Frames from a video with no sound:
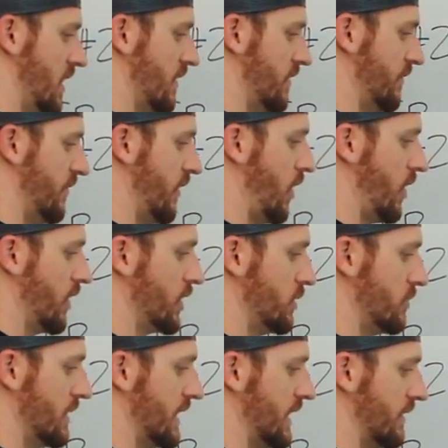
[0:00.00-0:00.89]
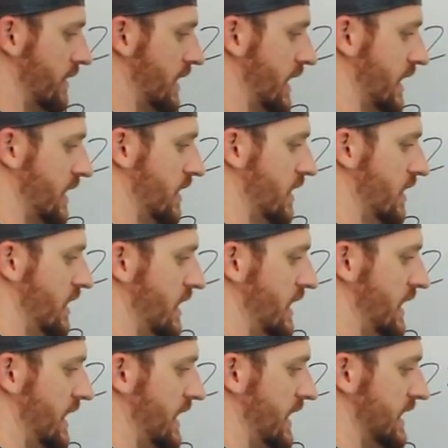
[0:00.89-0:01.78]
volume in it, right?
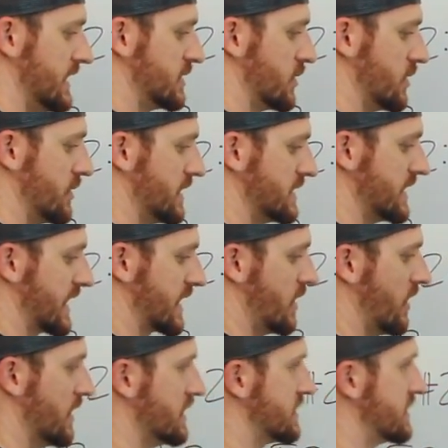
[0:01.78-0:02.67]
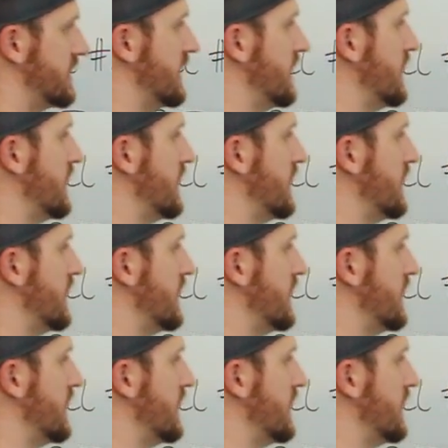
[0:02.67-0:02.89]
And so the reason I call this